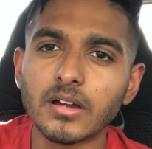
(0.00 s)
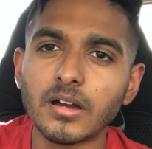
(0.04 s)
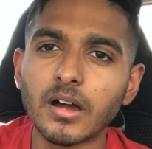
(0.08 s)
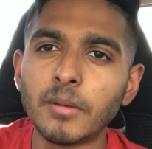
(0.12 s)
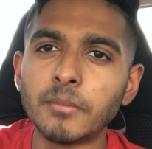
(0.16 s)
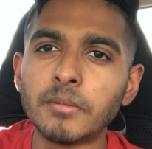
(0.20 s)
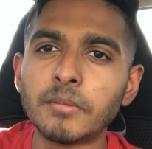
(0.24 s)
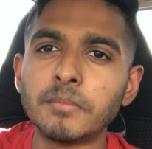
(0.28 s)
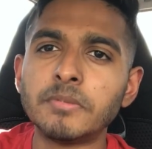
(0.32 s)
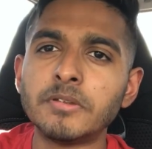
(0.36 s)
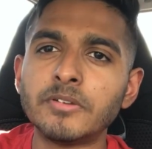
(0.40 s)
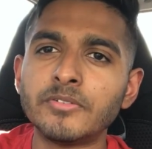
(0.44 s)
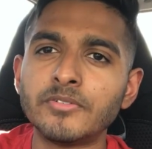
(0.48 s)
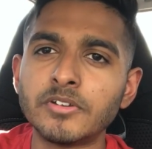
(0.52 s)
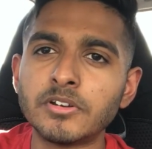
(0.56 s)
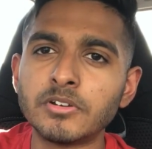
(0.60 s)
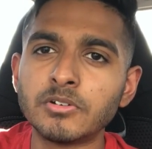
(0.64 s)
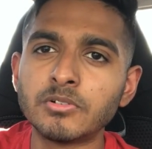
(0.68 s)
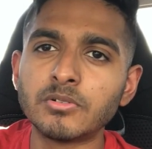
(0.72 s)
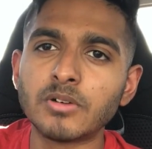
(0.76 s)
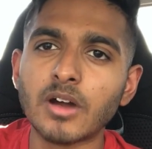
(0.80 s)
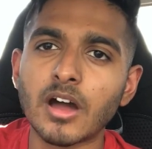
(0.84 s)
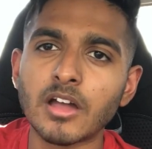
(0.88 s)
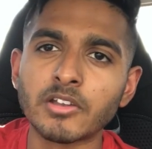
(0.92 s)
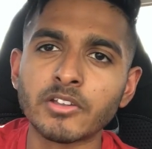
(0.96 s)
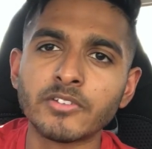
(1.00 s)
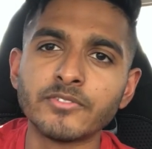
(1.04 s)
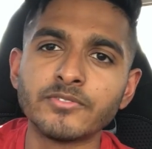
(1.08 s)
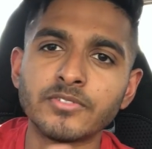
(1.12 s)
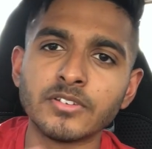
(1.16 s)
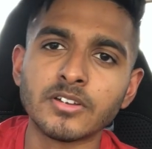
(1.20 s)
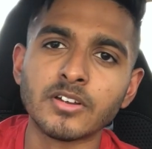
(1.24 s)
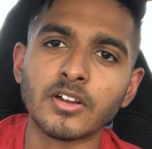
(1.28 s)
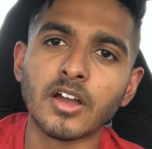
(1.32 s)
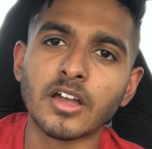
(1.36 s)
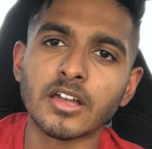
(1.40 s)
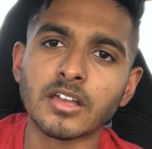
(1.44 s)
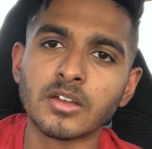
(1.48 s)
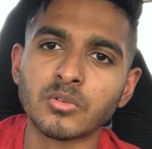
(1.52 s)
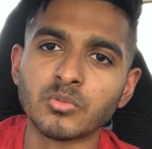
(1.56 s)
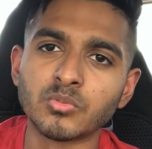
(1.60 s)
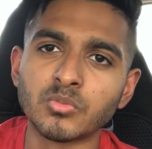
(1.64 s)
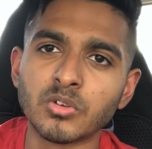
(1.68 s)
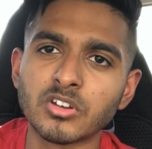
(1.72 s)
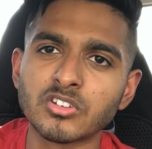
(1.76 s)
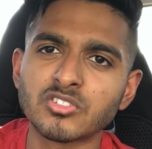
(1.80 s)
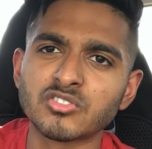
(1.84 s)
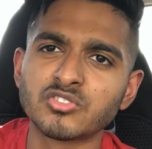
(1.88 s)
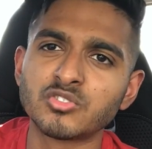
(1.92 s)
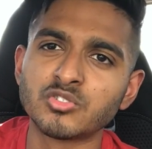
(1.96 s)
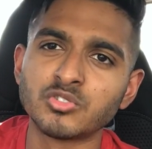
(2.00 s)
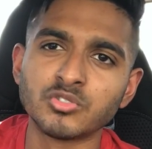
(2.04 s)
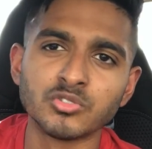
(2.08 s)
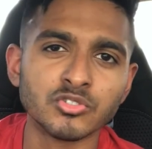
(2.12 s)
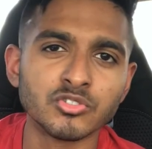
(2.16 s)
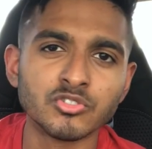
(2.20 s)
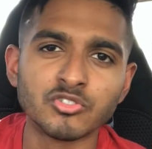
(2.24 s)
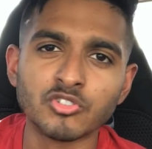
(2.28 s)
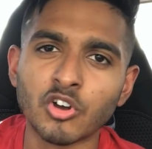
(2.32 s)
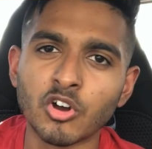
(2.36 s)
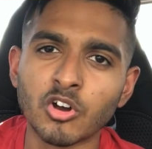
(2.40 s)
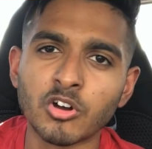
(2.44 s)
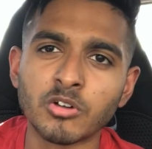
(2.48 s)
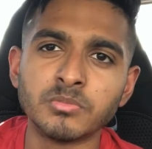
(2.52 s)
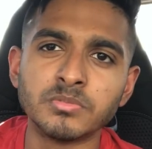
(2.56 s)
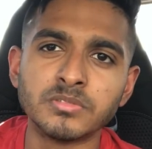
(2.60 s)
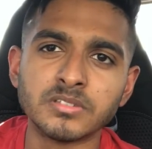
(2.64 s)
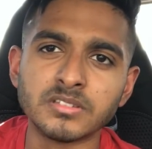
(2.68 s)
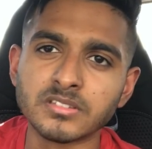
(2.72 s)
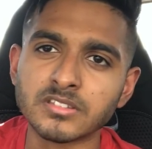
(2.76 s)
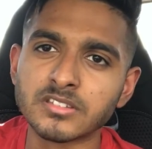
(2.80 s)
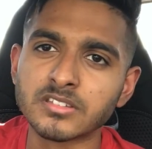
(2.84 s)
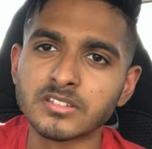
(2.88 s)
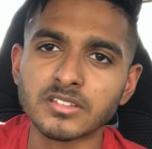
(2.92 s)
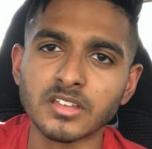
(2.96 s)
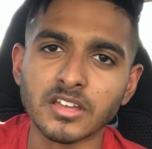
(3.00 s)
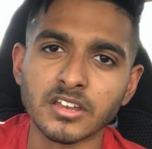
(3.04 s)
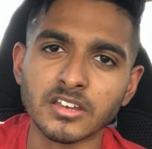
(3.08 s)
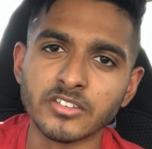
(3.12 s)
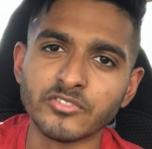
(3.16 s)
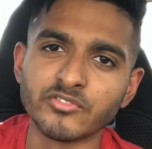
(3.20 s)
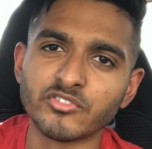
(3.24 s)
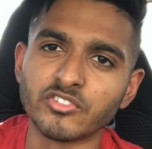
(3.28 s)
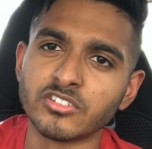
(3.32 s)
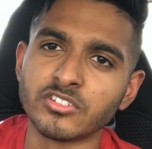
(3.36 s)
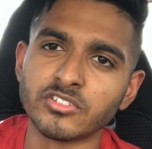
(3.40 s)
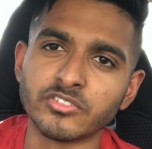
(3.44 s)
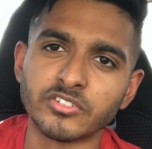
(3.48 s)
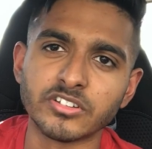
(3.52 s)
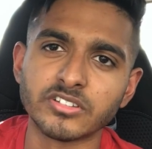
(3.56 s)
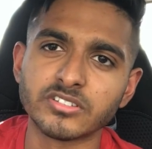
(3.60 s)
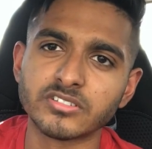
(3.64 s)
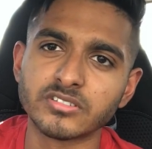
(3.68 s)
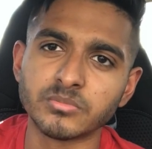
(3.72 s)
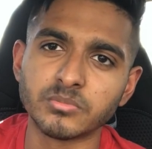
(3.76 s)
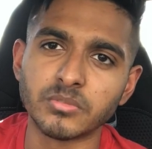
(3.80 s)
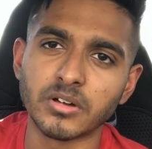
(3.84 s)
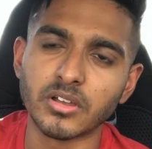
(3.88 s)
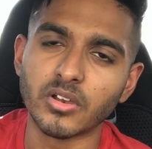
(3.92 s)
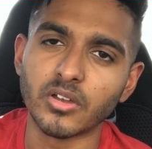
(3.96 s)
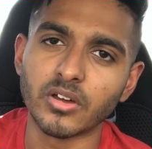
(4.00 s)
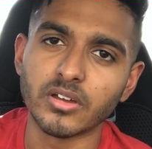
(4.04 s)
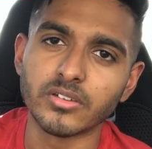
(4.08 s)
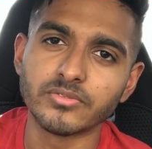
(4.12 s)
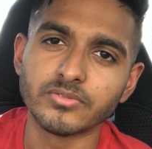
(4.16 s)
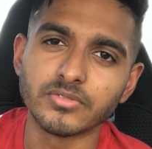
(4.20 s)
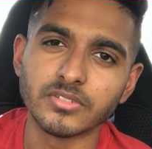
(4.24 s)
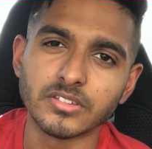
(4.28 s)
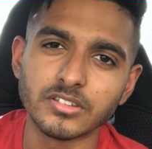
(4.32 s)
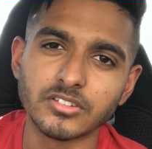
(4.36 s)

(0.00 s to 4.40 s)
I'm gonna be real, I don't think I can work two jobs and study for the rest of my life.